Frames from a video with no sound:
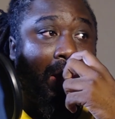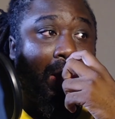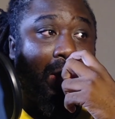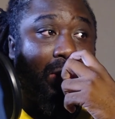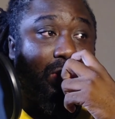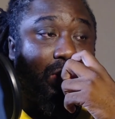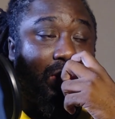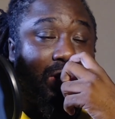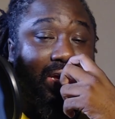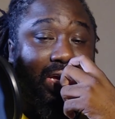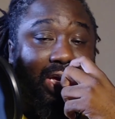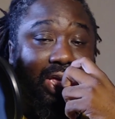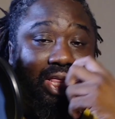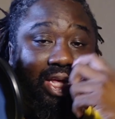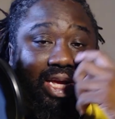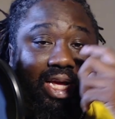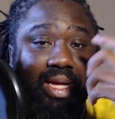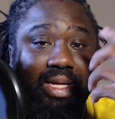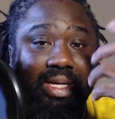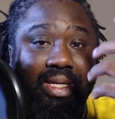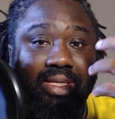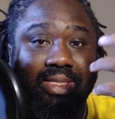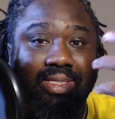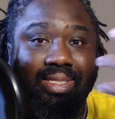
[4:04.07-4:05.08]
So you either
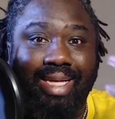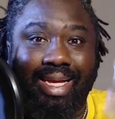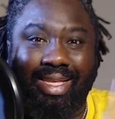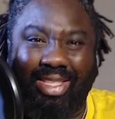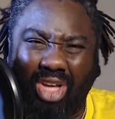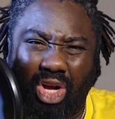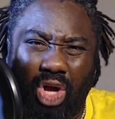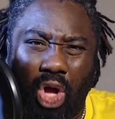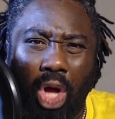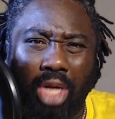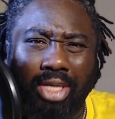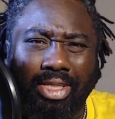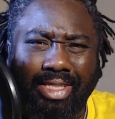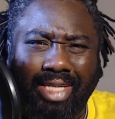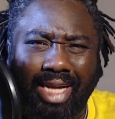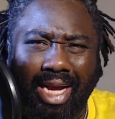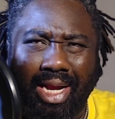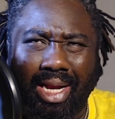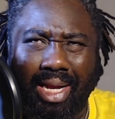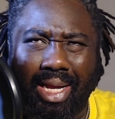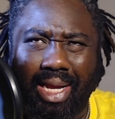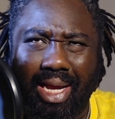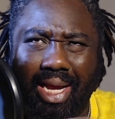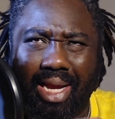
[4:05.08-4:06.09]
can set a
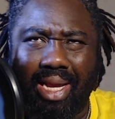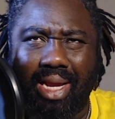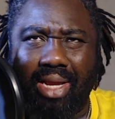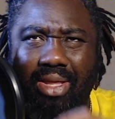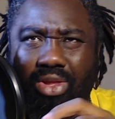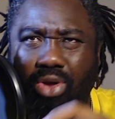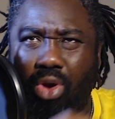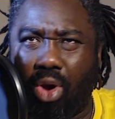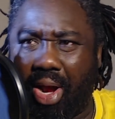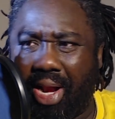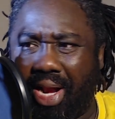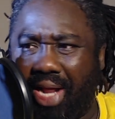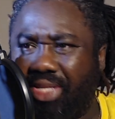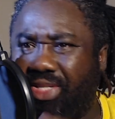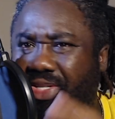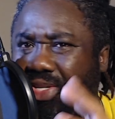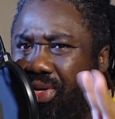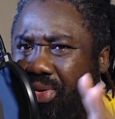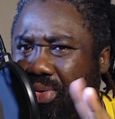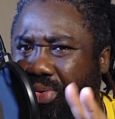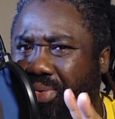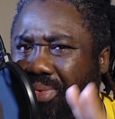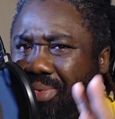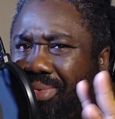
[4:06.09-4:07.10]
container in the toilet,
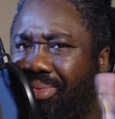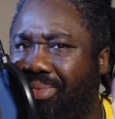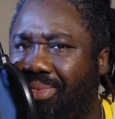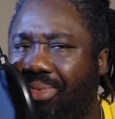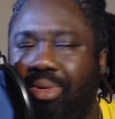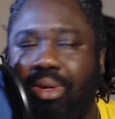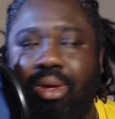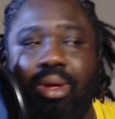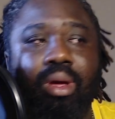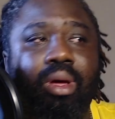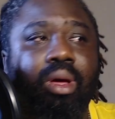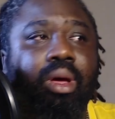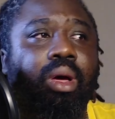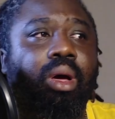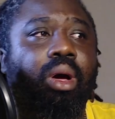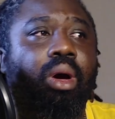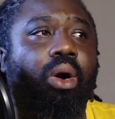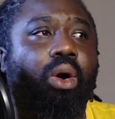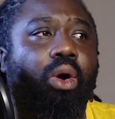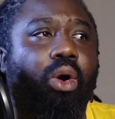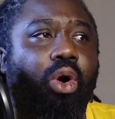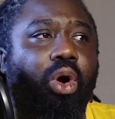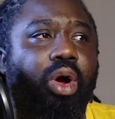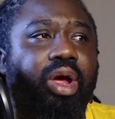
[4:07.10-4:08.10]

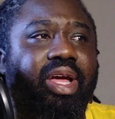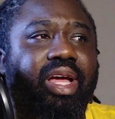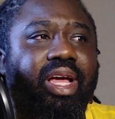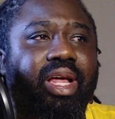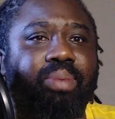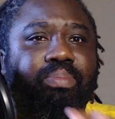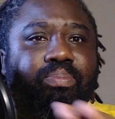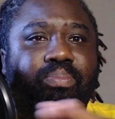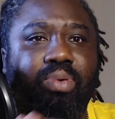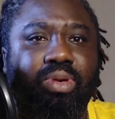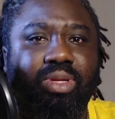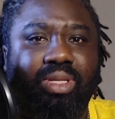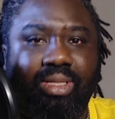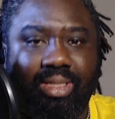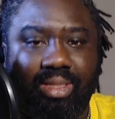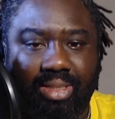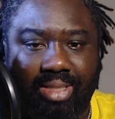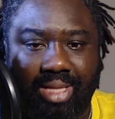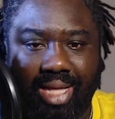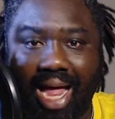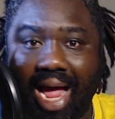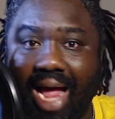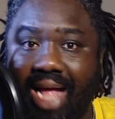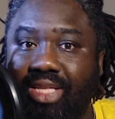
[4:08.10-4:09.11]
or you can
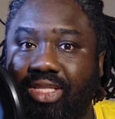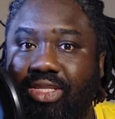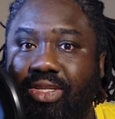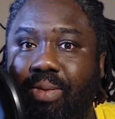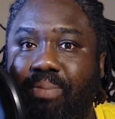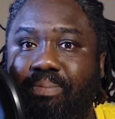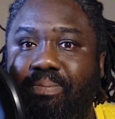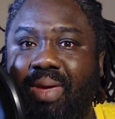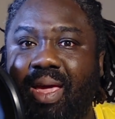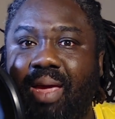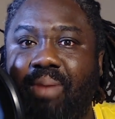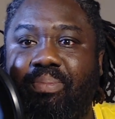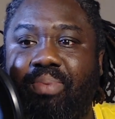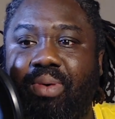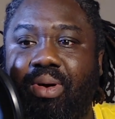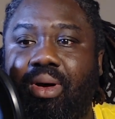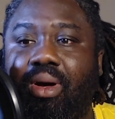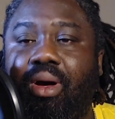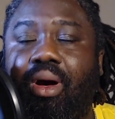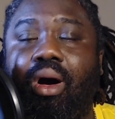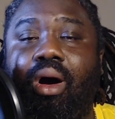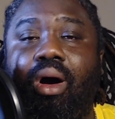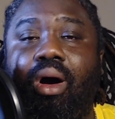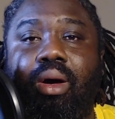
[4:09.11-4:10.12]
line some paper
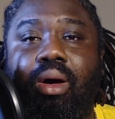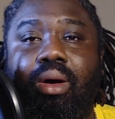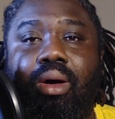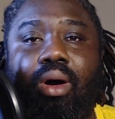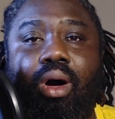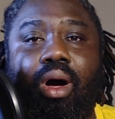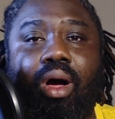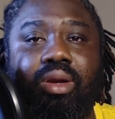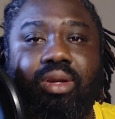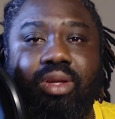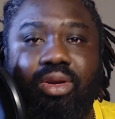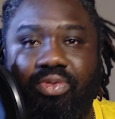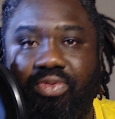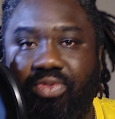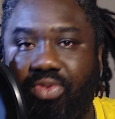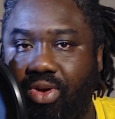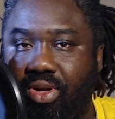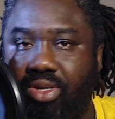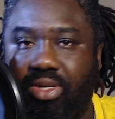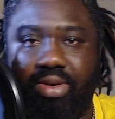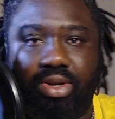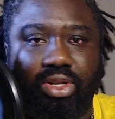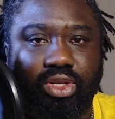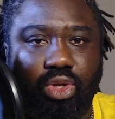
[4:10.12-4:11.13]
on the
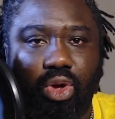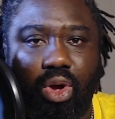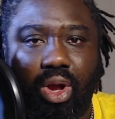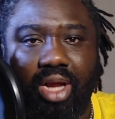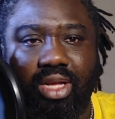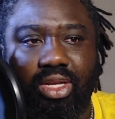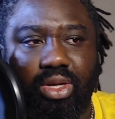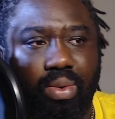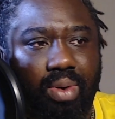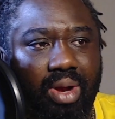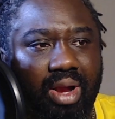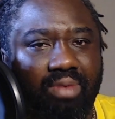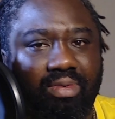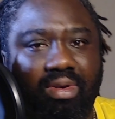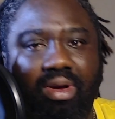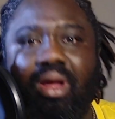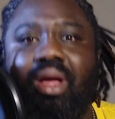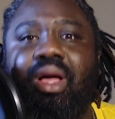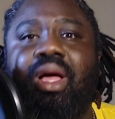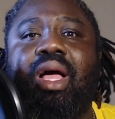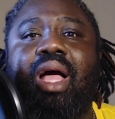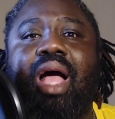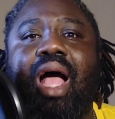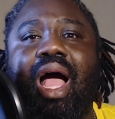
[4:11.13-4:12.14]
front of the toilet or whatever,
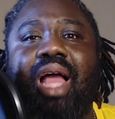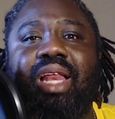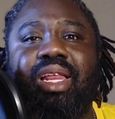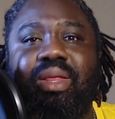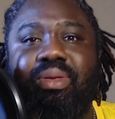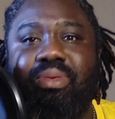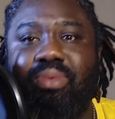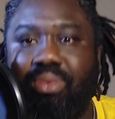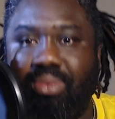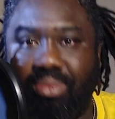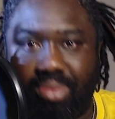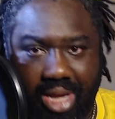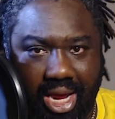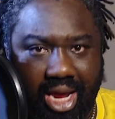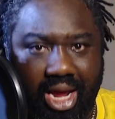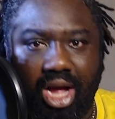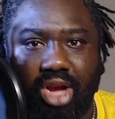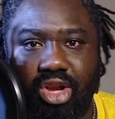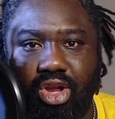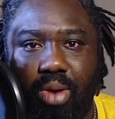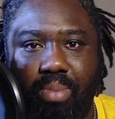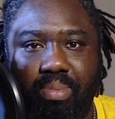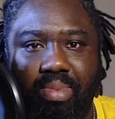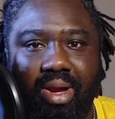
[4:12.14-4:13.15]
and you take a
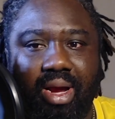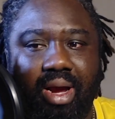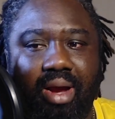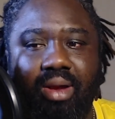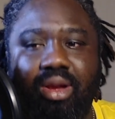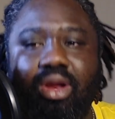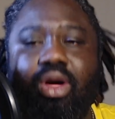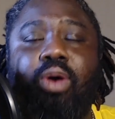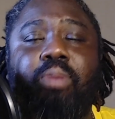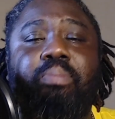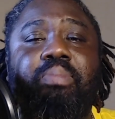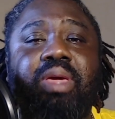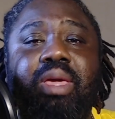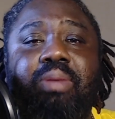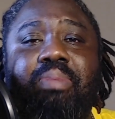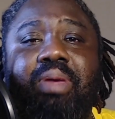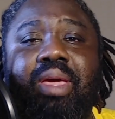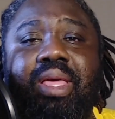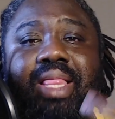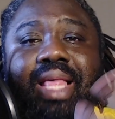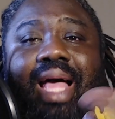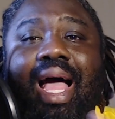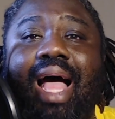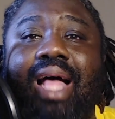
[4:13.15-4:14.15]
dump there. Now, me
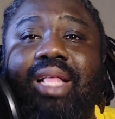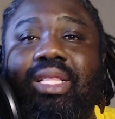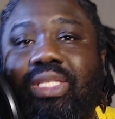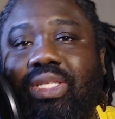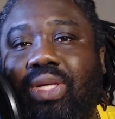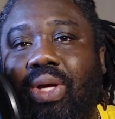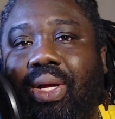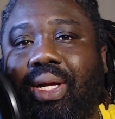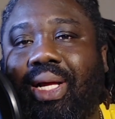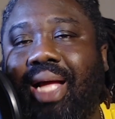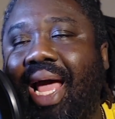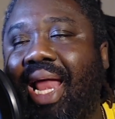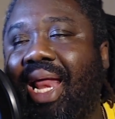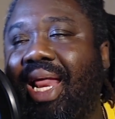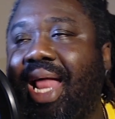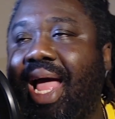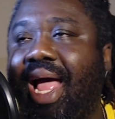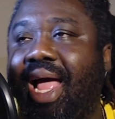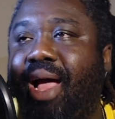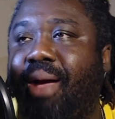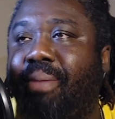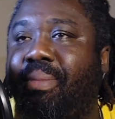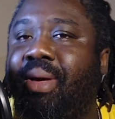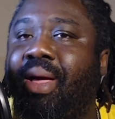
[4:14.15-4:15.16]
being the hands-on guy that I
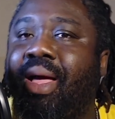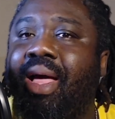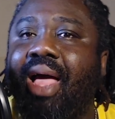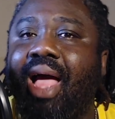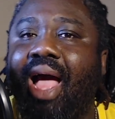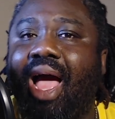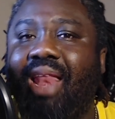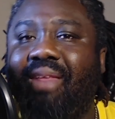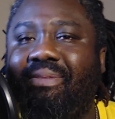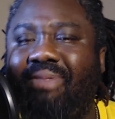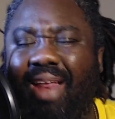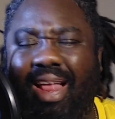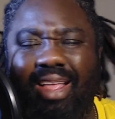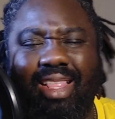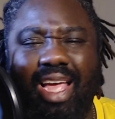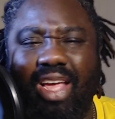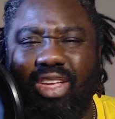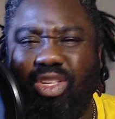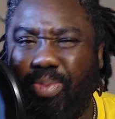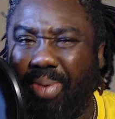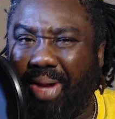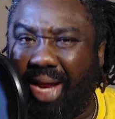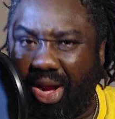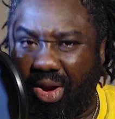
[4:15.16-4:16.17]
am, and the fact that I
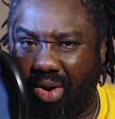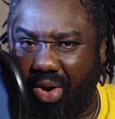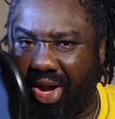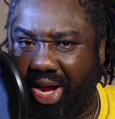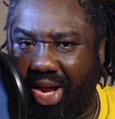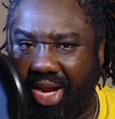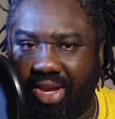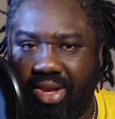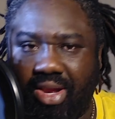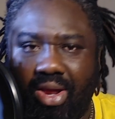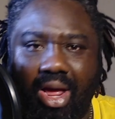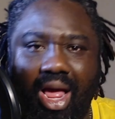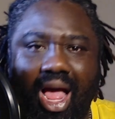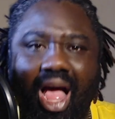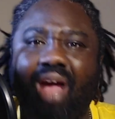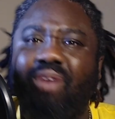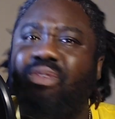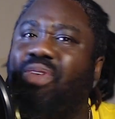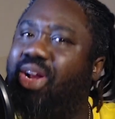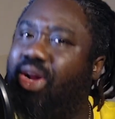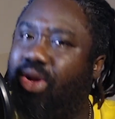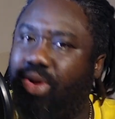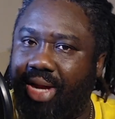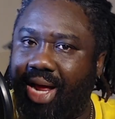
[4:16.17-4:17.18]
used to play cricket, I have
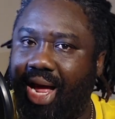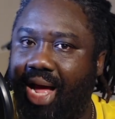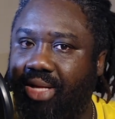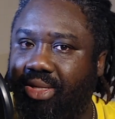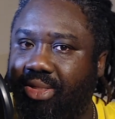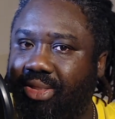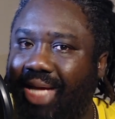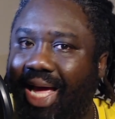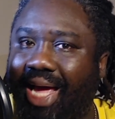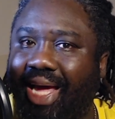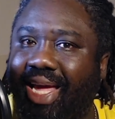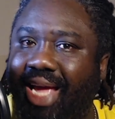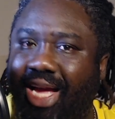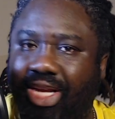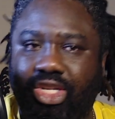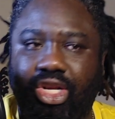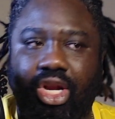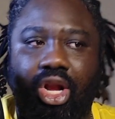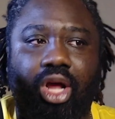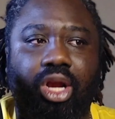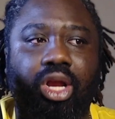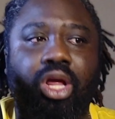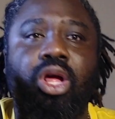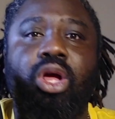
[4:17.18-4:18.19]
really good hands, I catch a
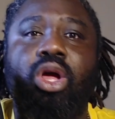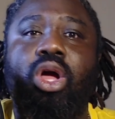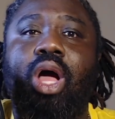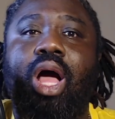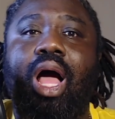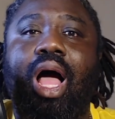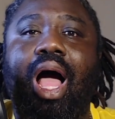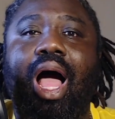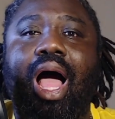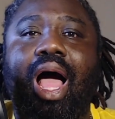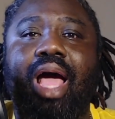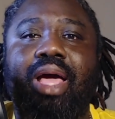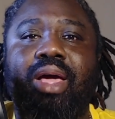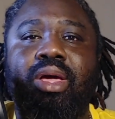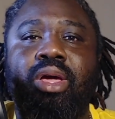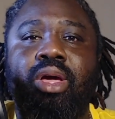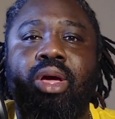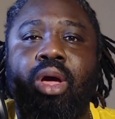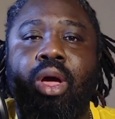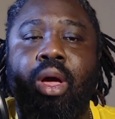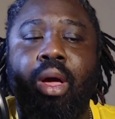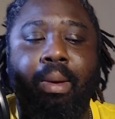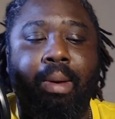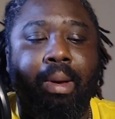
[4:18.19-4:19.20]
lot. I
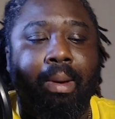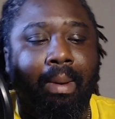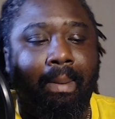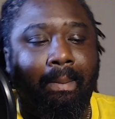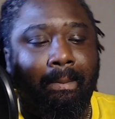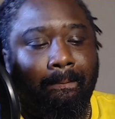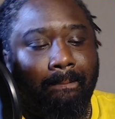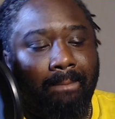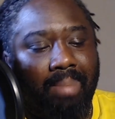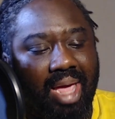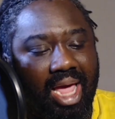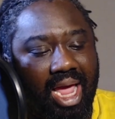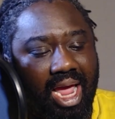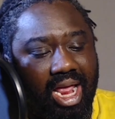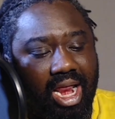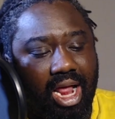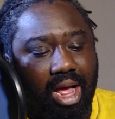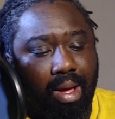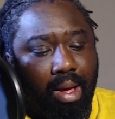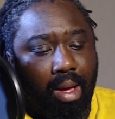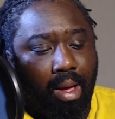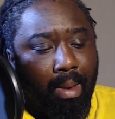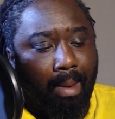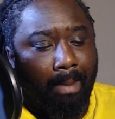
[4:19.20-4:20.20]
made
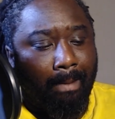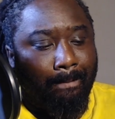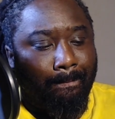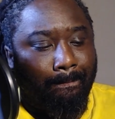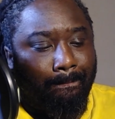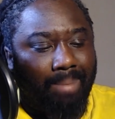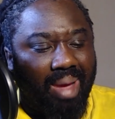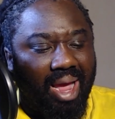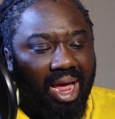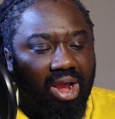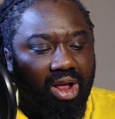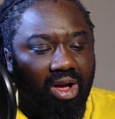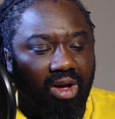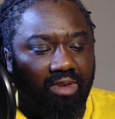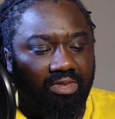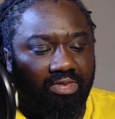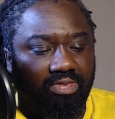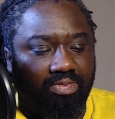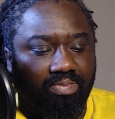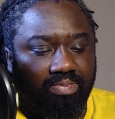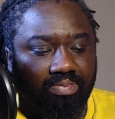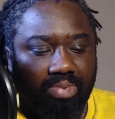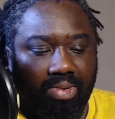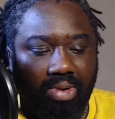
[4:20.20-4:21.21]
a bed
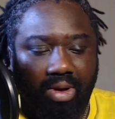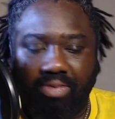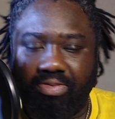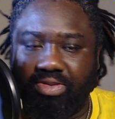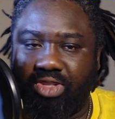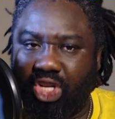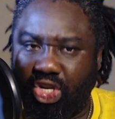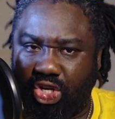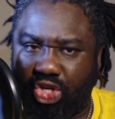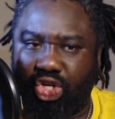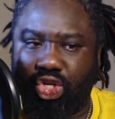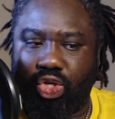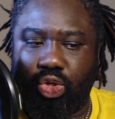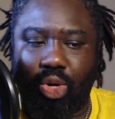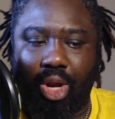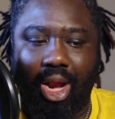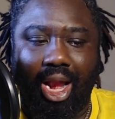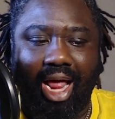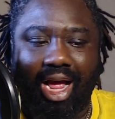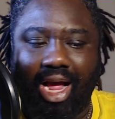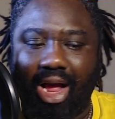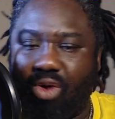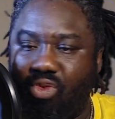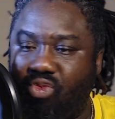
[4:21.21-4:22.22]
of tissue,
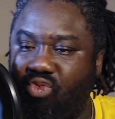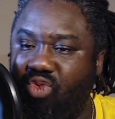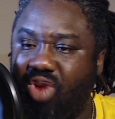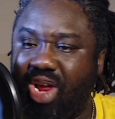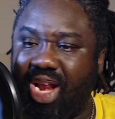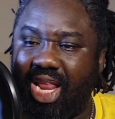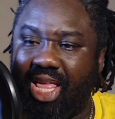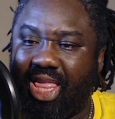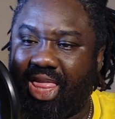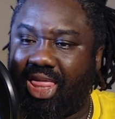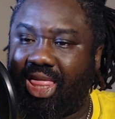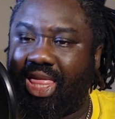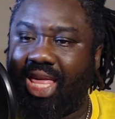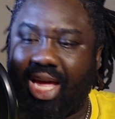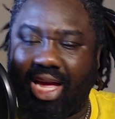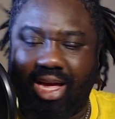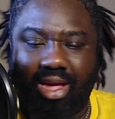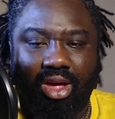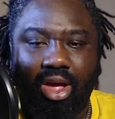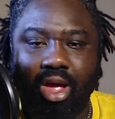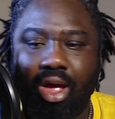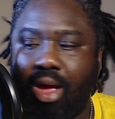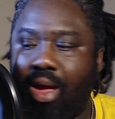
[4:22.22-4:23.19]
like a really thick